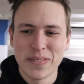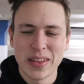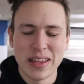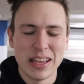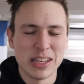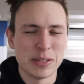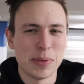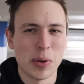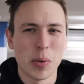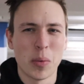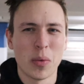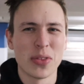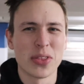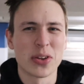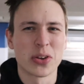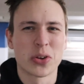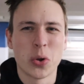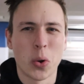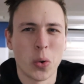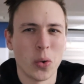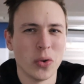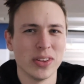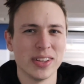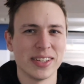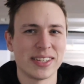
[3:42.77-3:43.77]
has been one of the
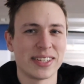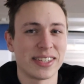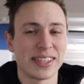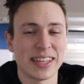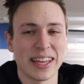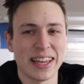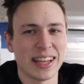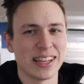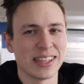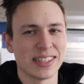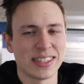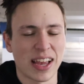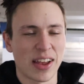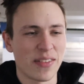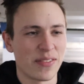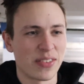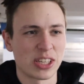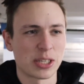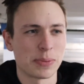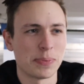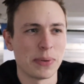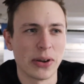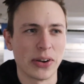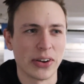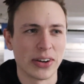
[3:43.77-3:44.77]
coolest things I've
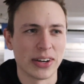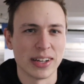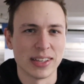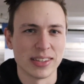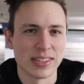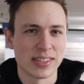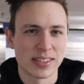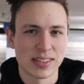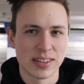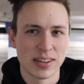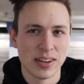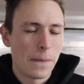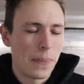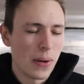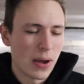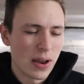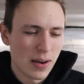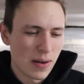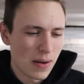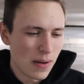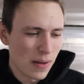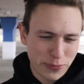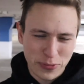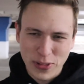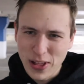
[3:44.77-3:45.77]
experienced. But
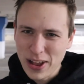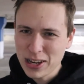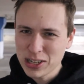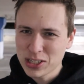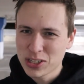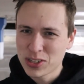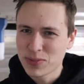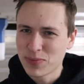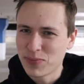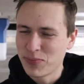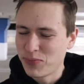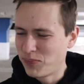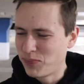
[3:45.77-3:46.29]
flash